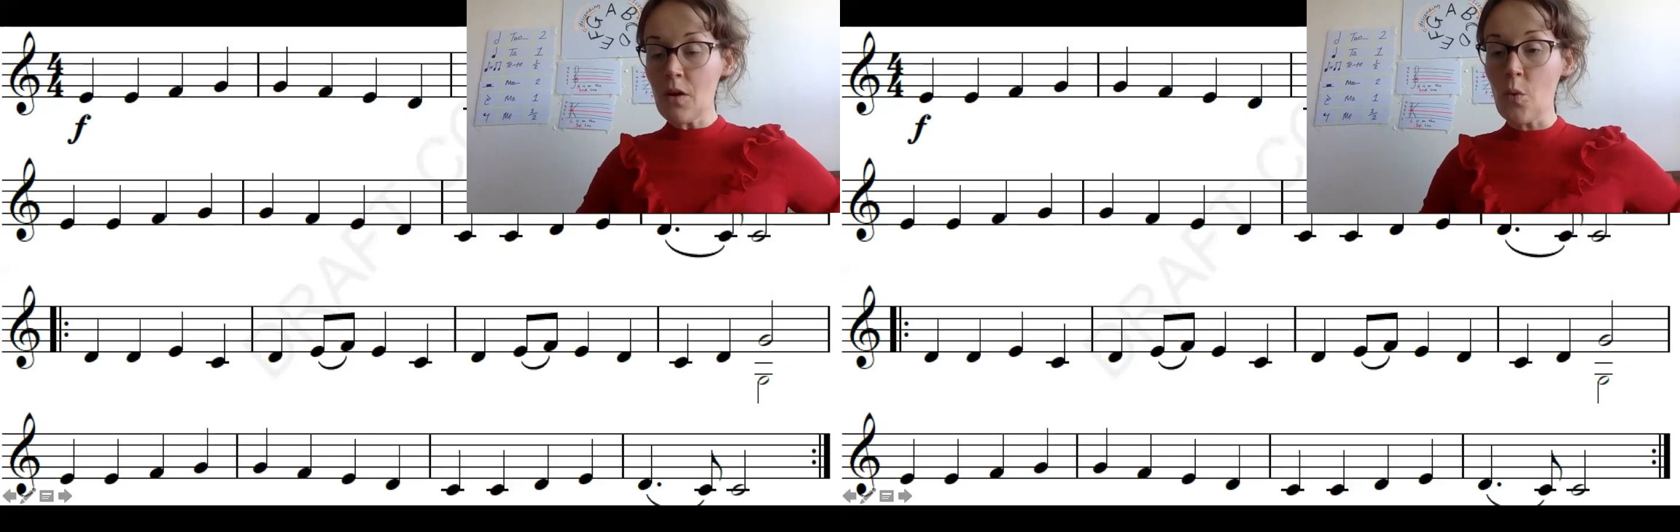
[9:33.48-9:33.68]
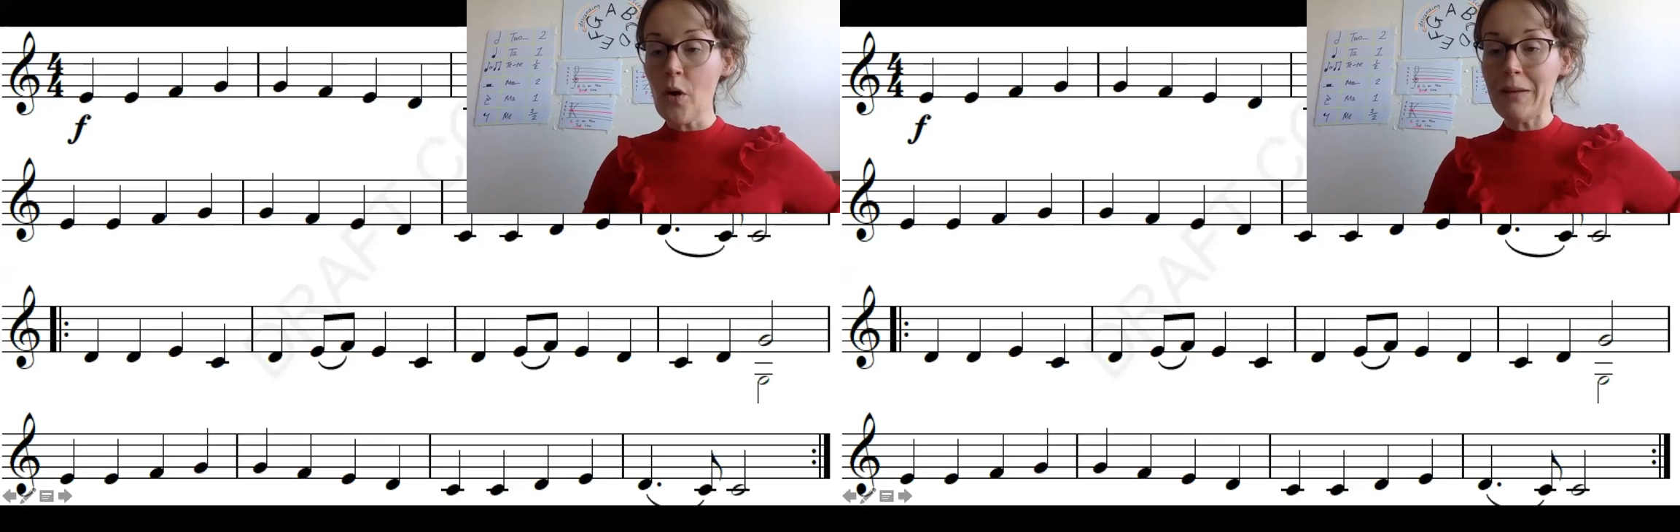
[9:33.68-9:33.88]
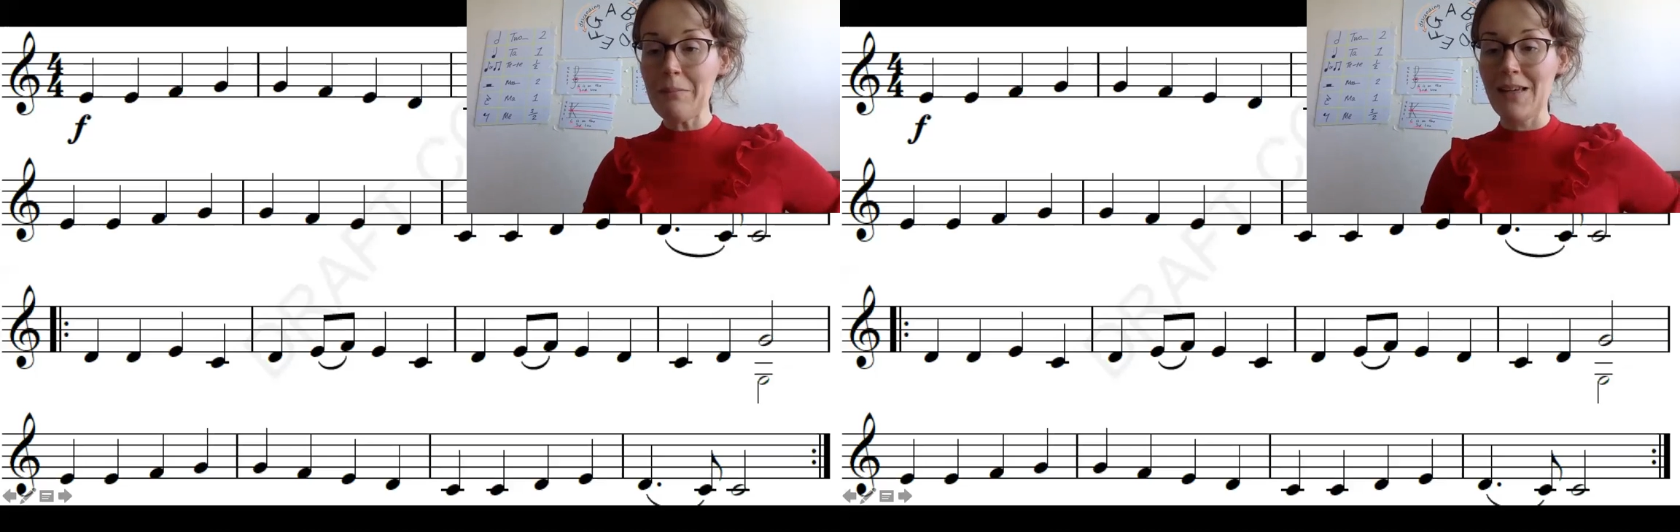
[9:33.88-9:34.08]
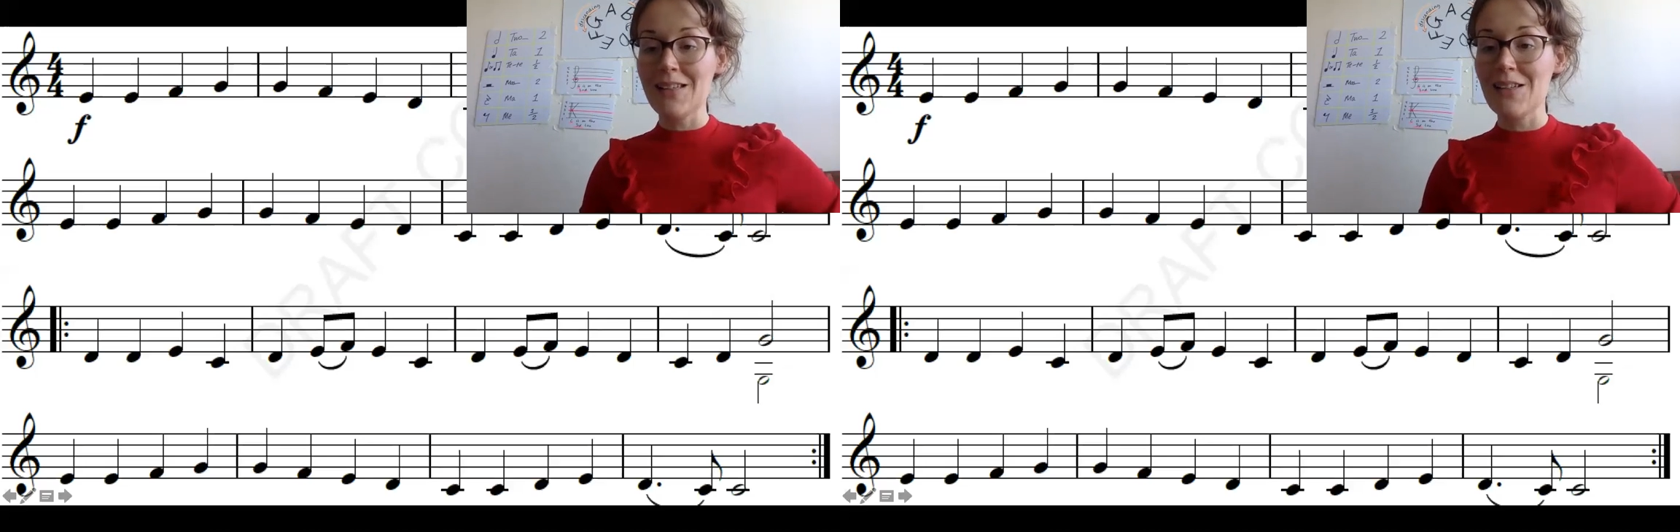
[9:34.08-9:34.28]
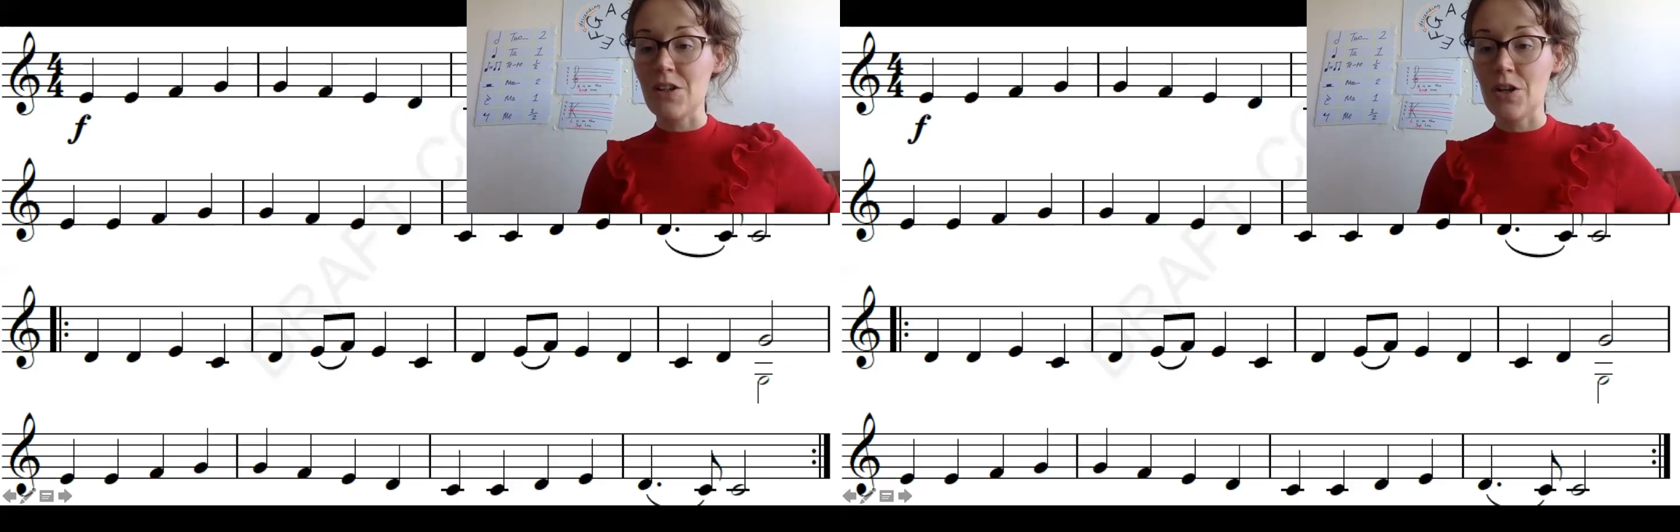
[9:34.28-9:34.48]
what it
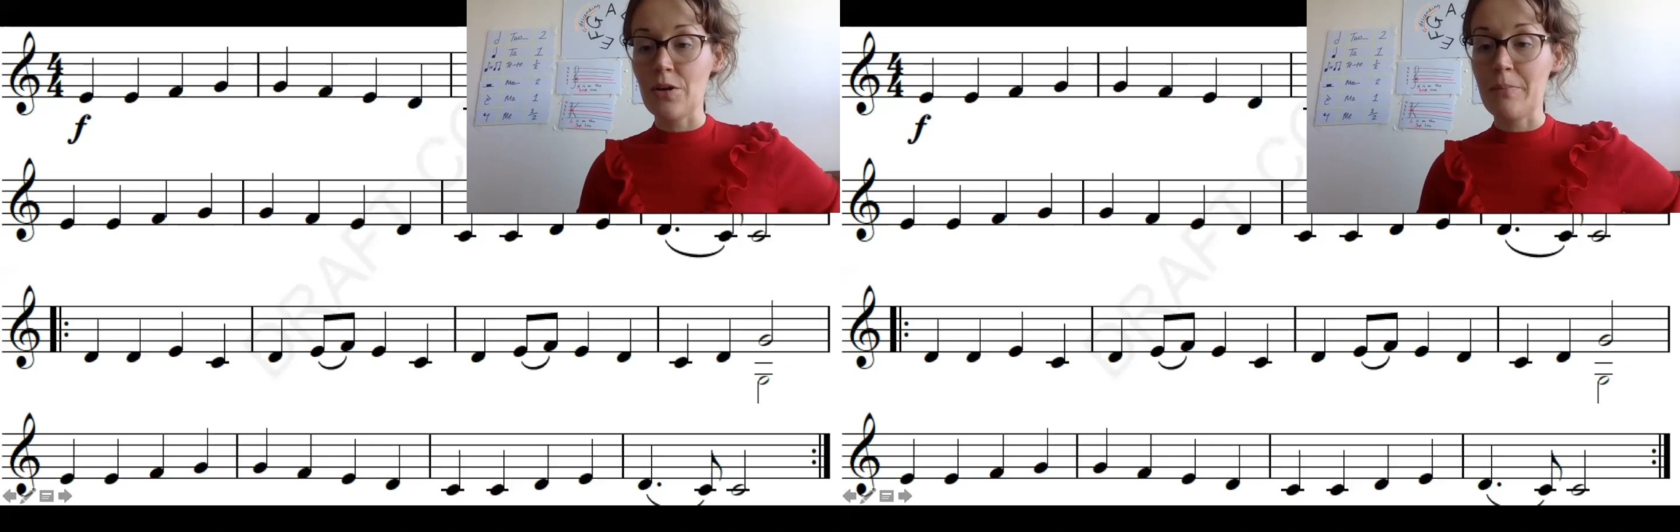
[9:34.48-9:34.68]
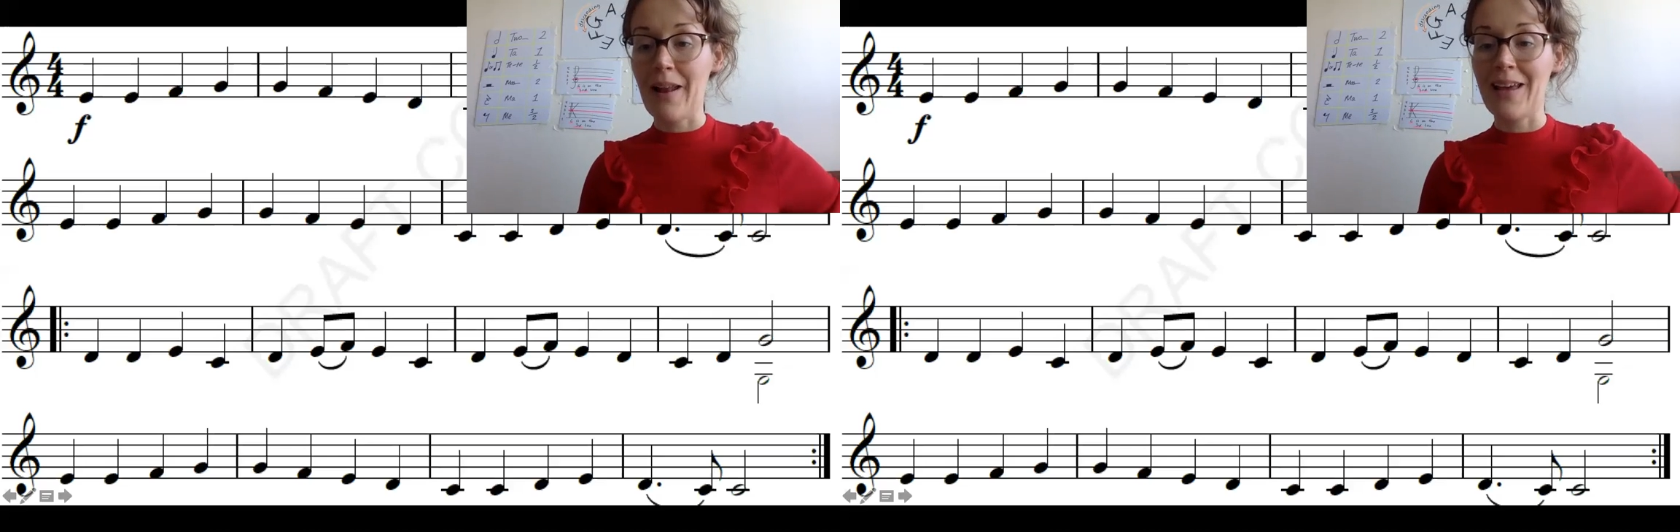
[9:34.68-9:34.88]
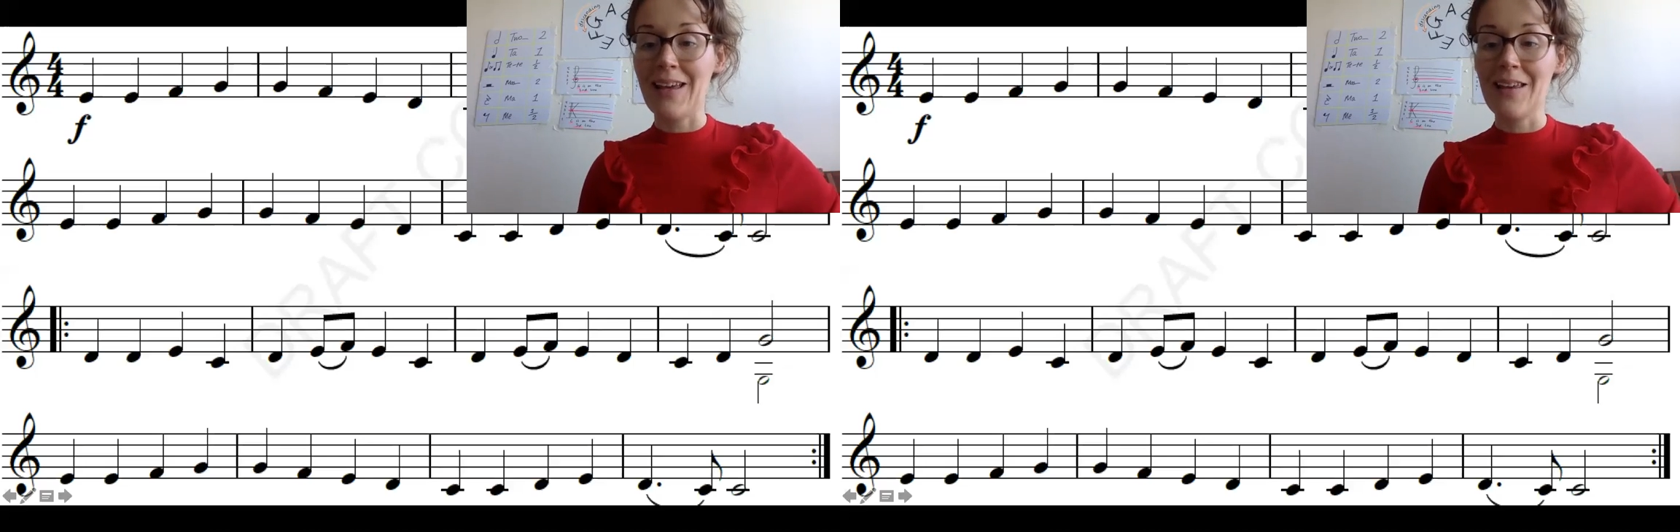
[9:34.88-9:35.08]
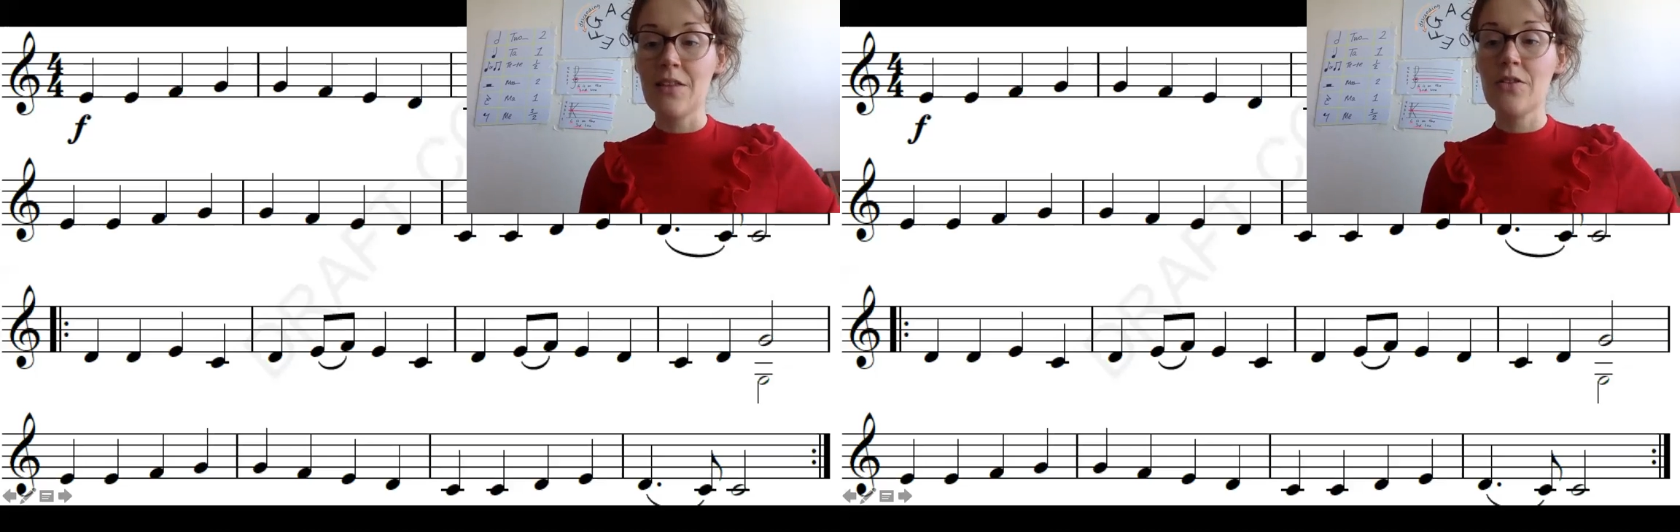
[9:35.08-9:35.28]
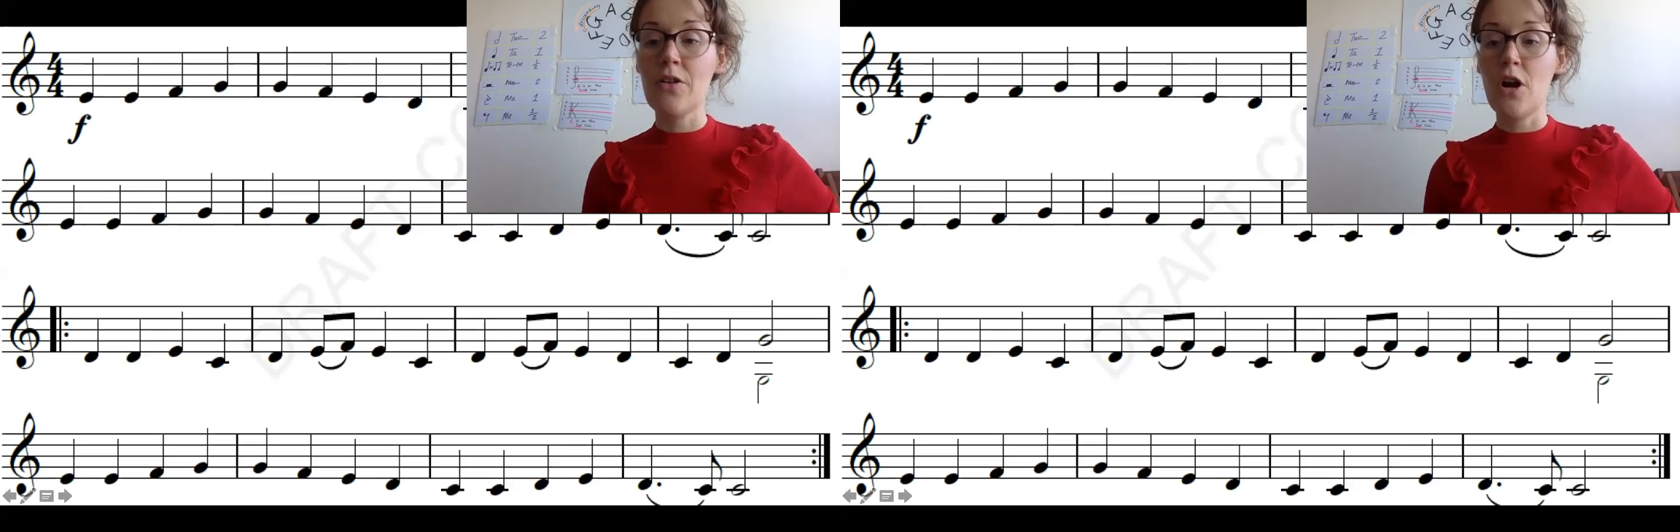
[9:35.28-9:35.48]
means is that you can play
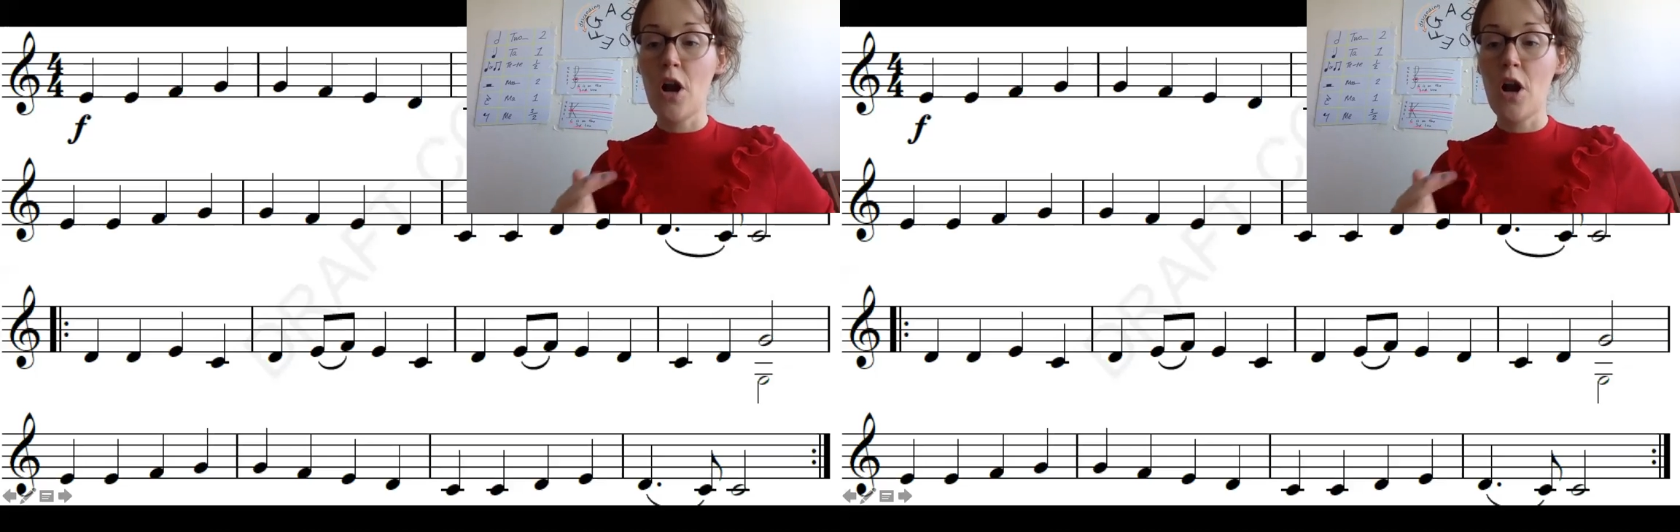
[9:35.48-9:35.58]
either the